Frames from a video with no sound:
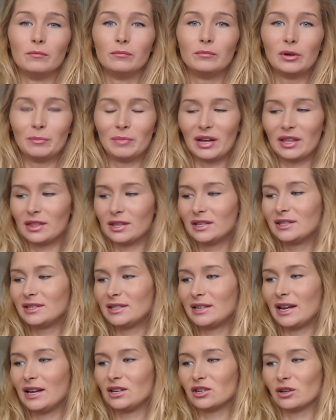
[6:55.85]
But by this
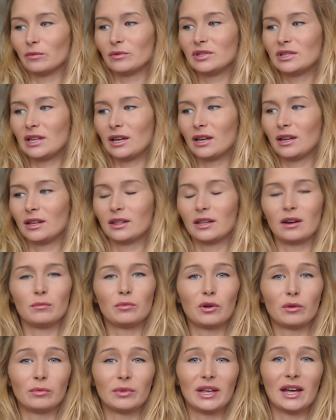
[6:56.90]
stage, I was thinking that I
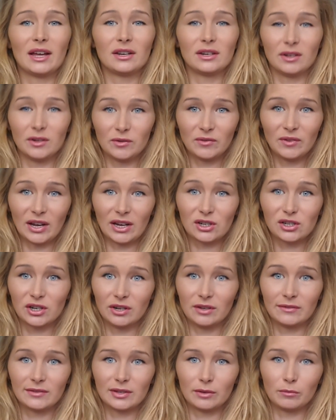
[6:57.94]
probably had an
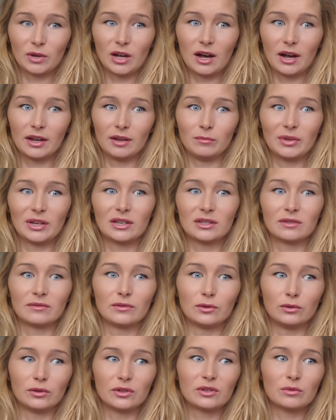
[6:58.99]
infection of some kind because of
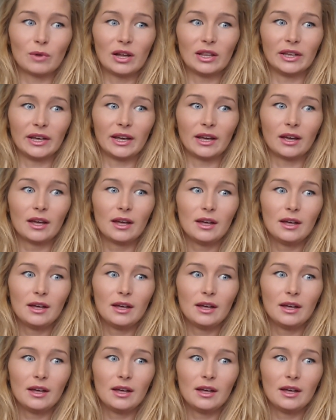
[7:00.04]
all the swelling.